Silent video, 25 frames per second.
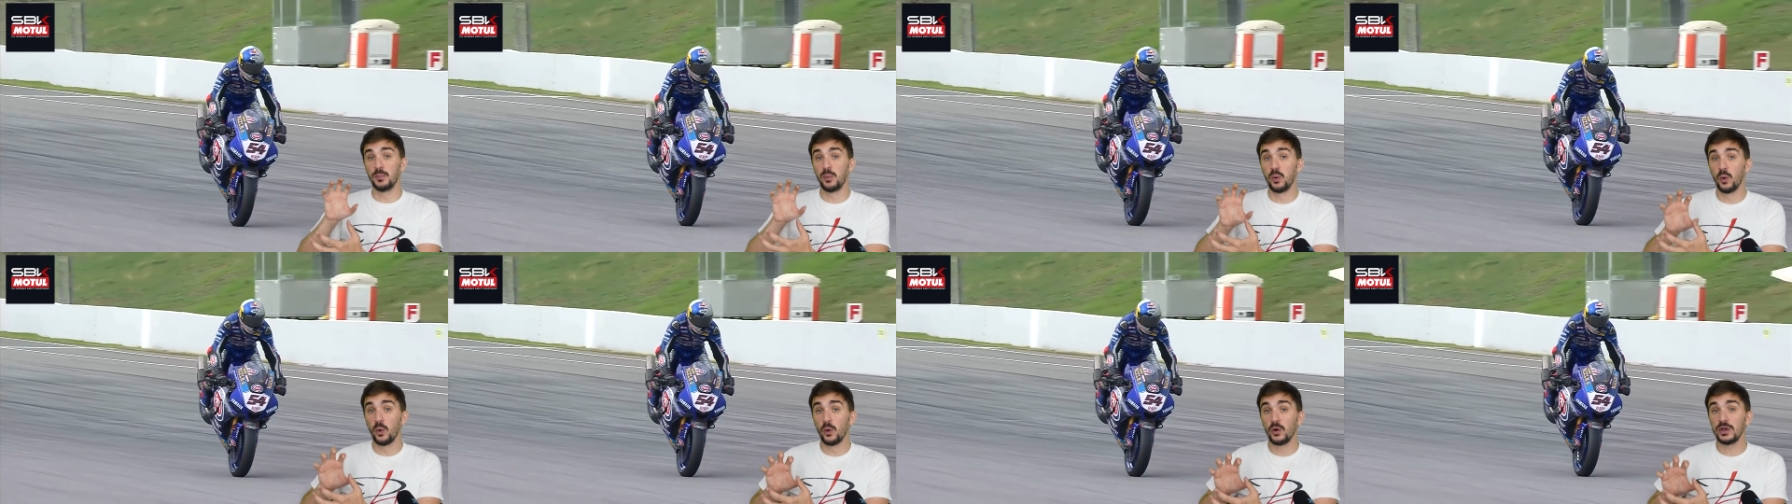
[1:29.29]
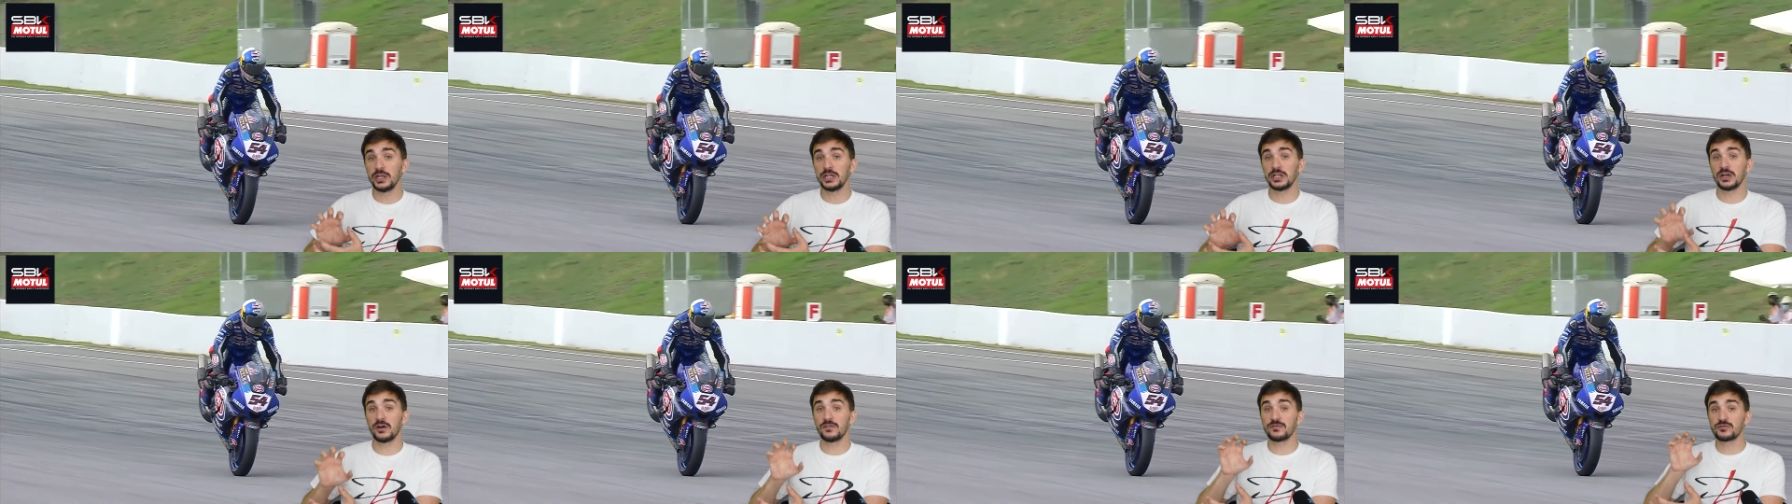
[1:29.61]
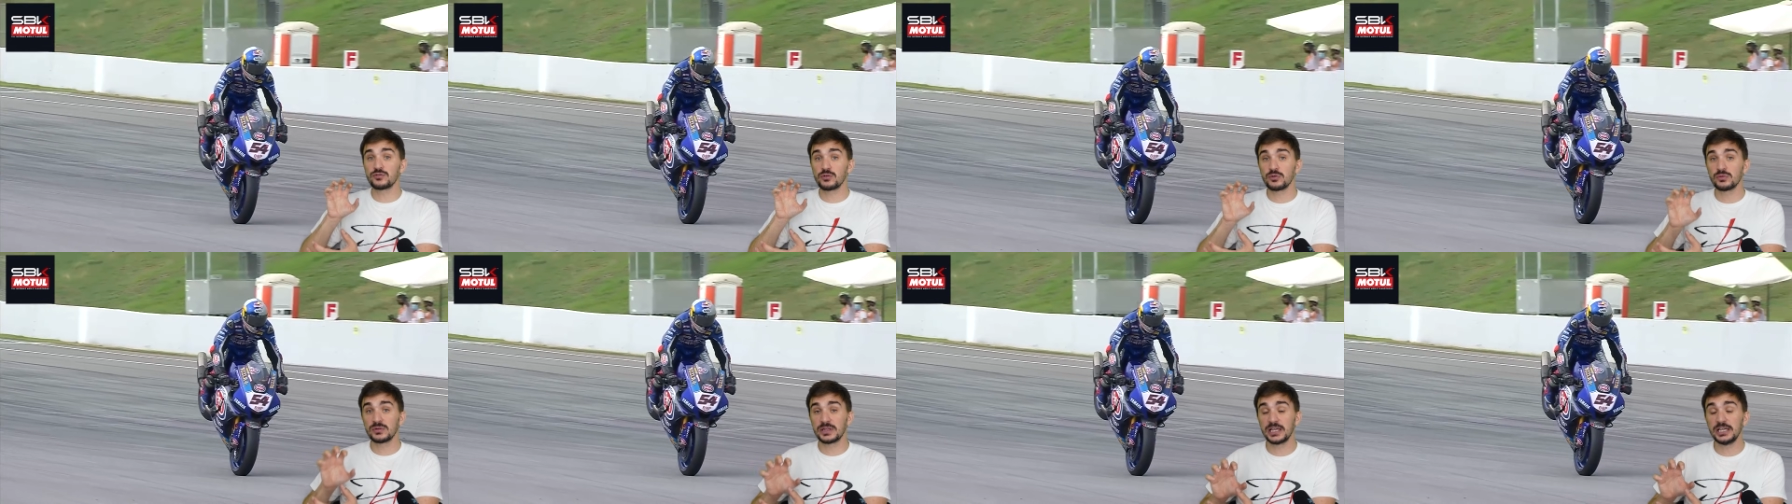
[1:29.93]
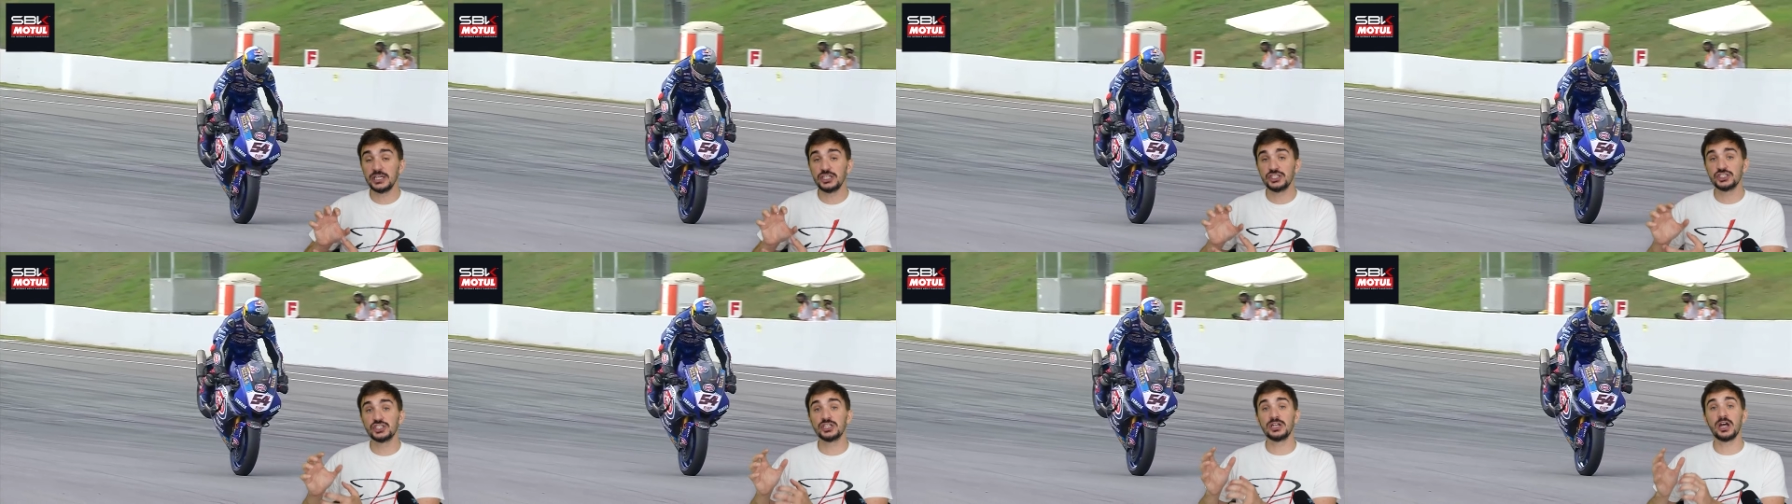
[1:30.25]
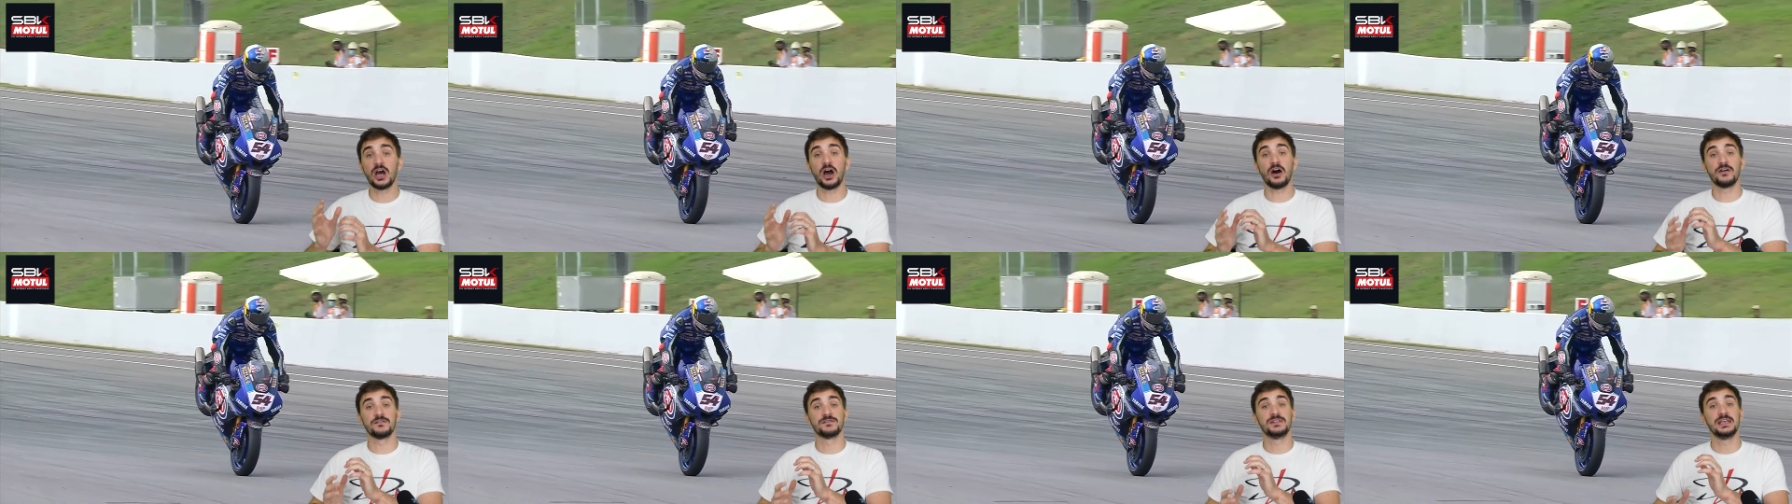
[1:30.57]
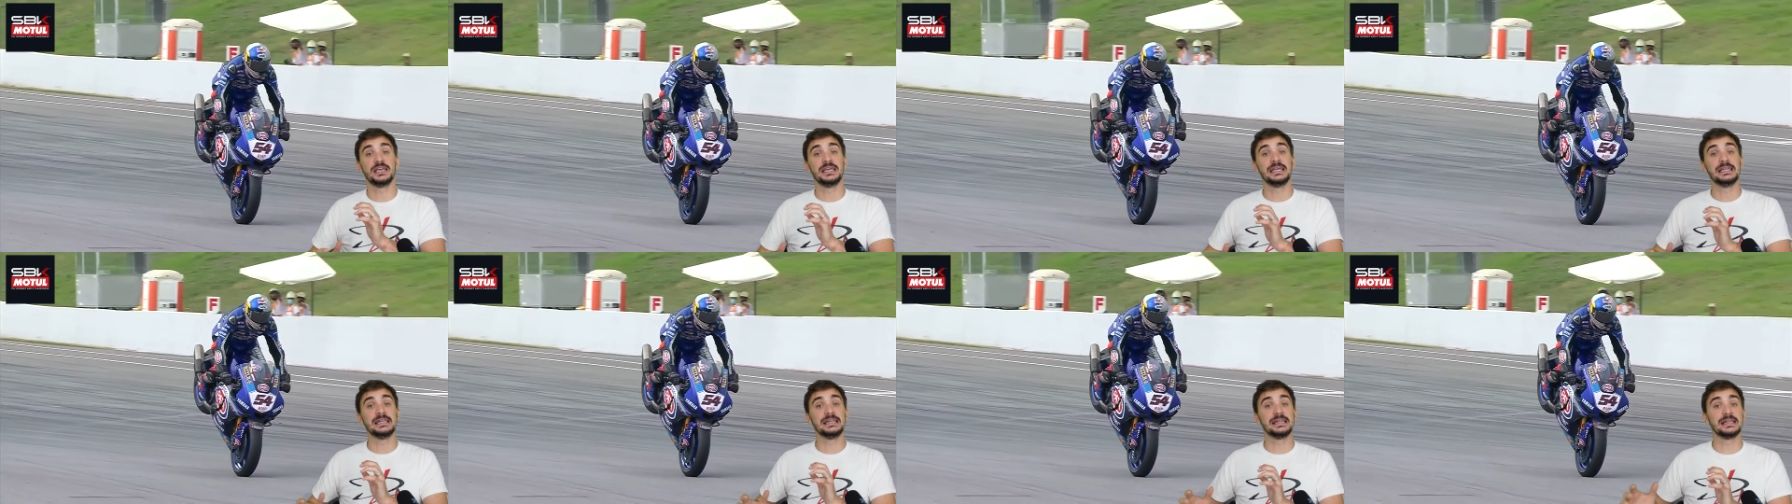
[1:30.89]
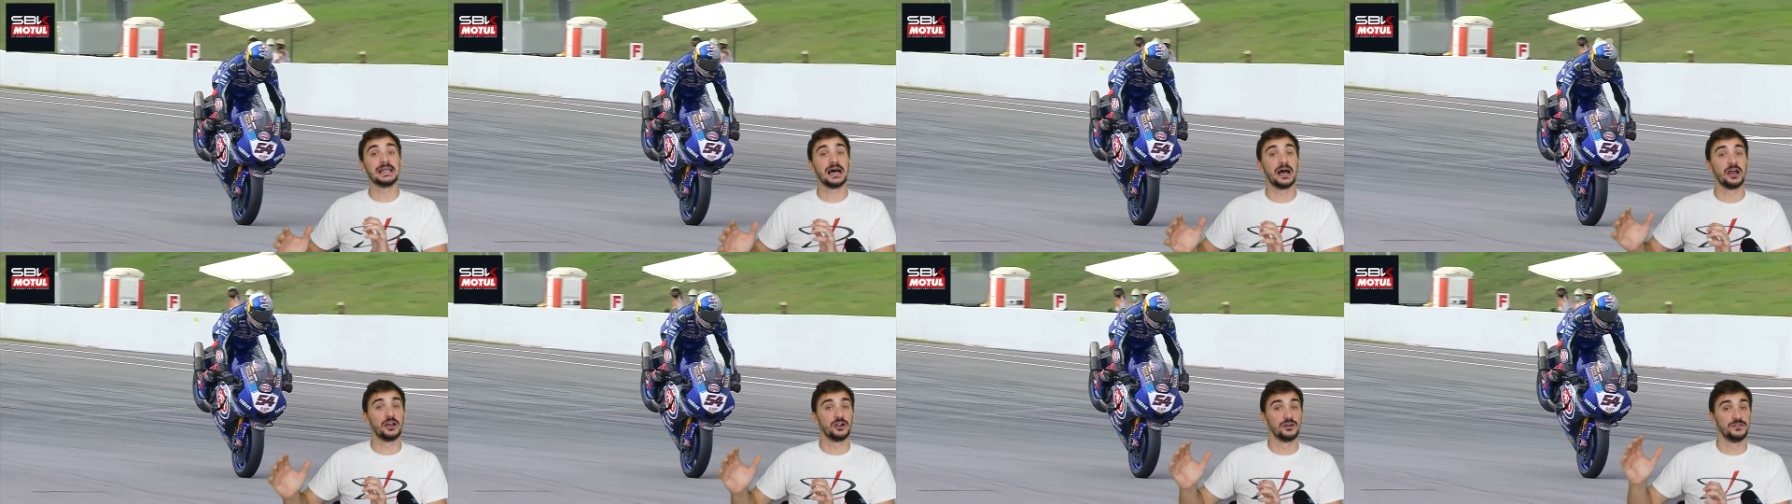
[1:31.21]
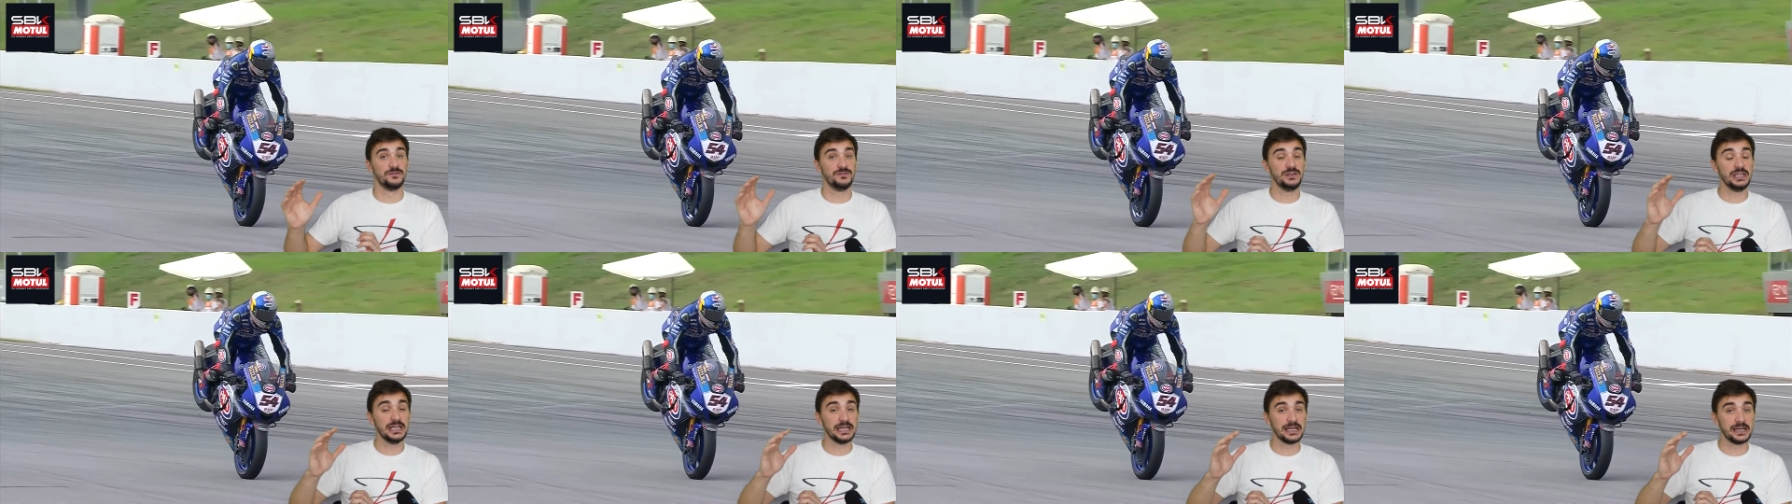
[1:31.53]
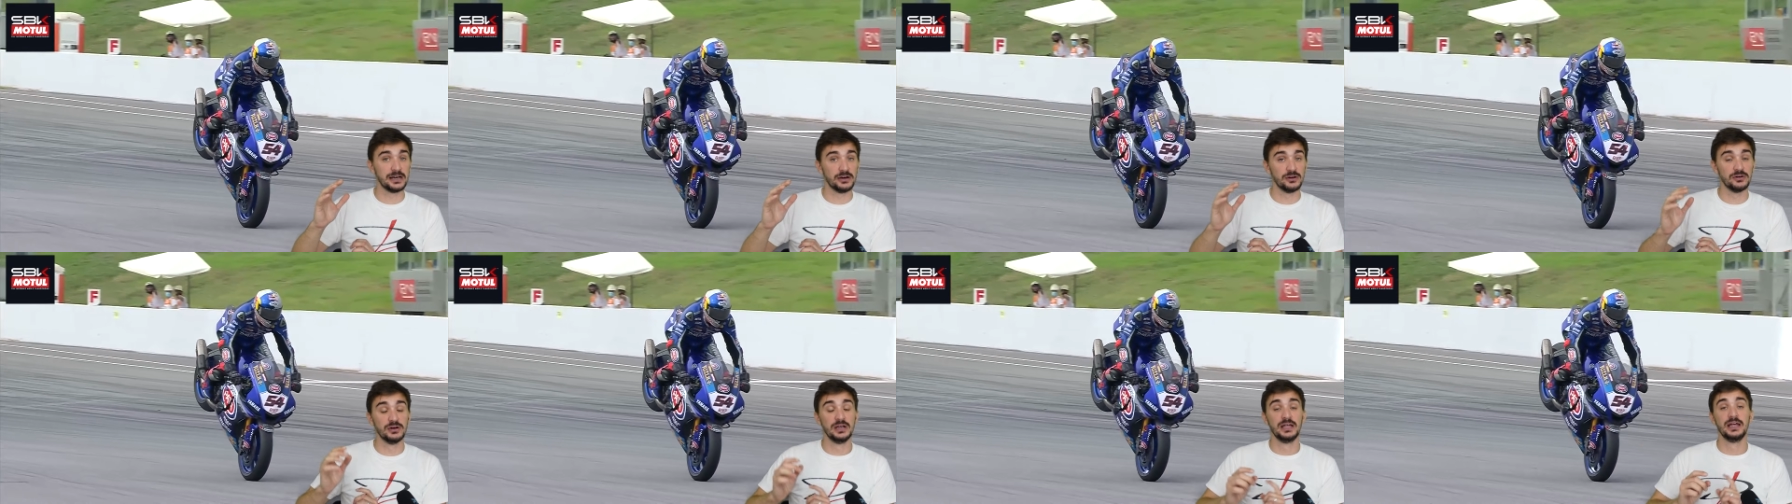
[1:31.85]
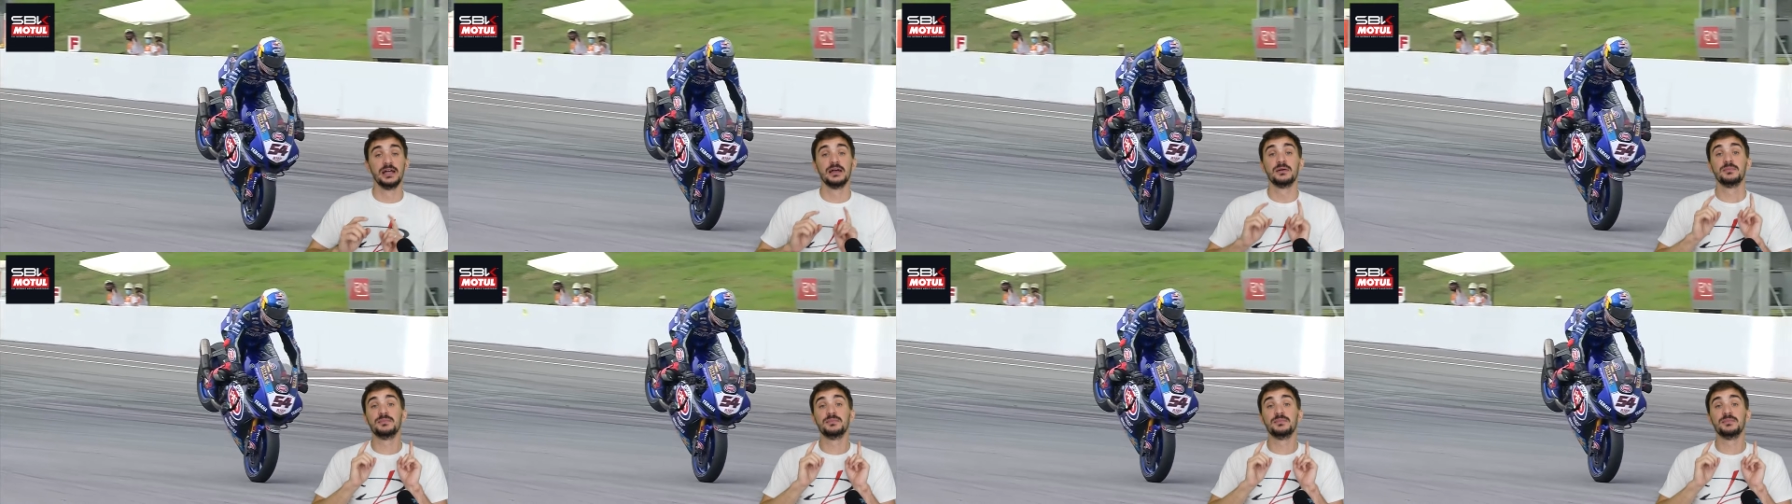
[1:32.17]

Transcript: point of rotation of the entire vehicle,